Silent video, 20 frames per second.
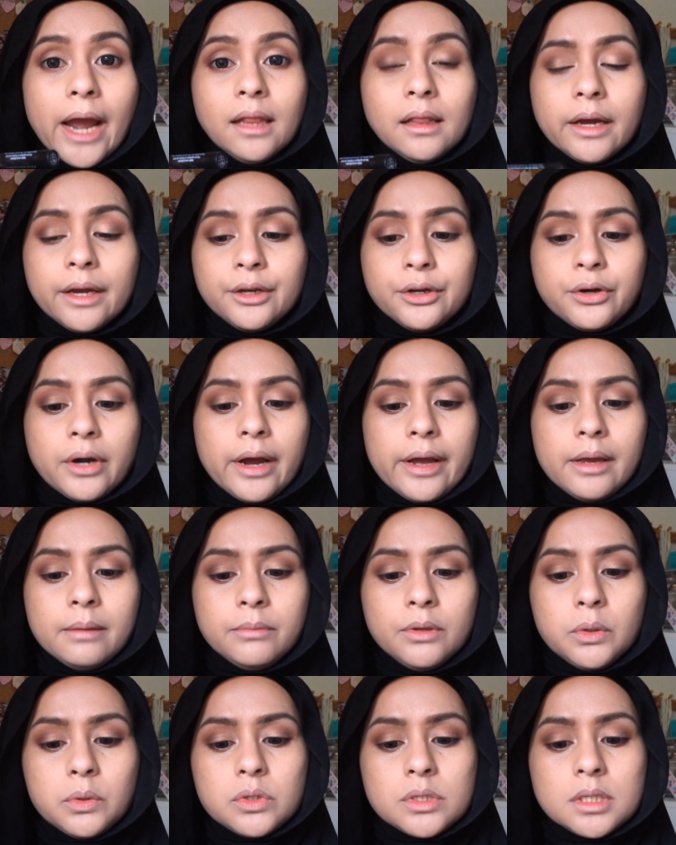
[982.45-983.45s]
Eyeliner, I
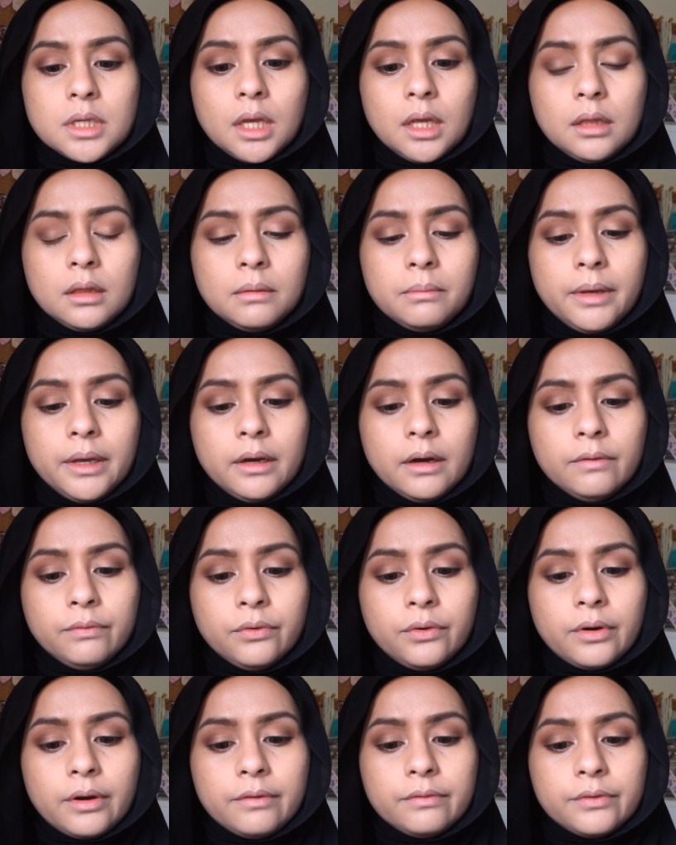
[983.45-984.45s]
am using the Makeup
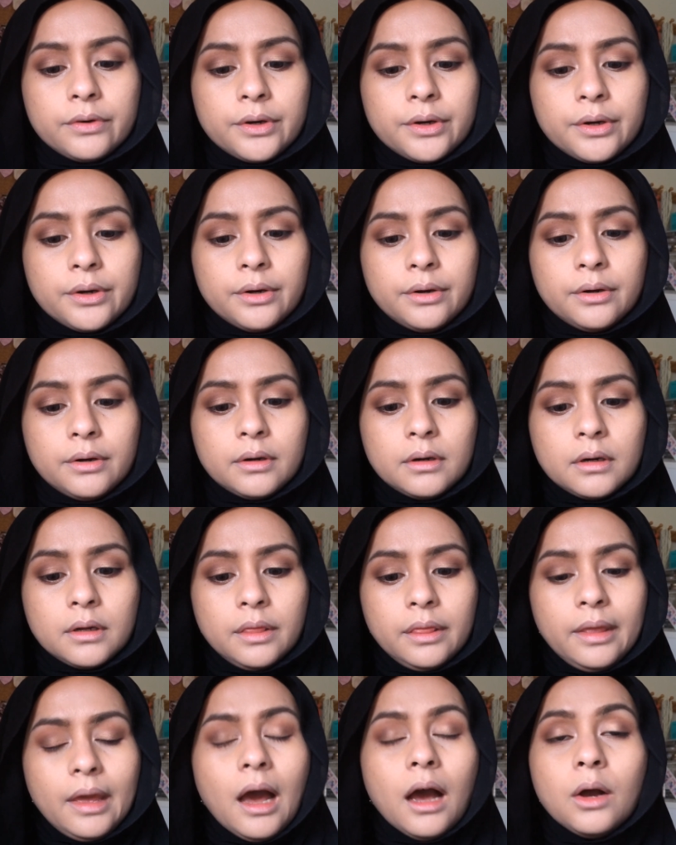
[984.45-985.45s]
Forever,
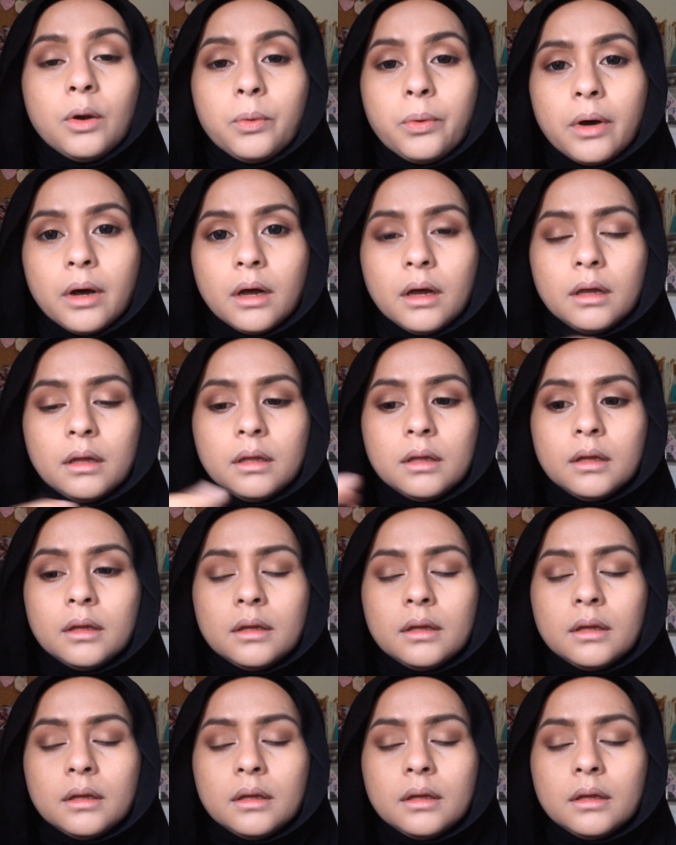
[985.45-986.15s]
the Aqua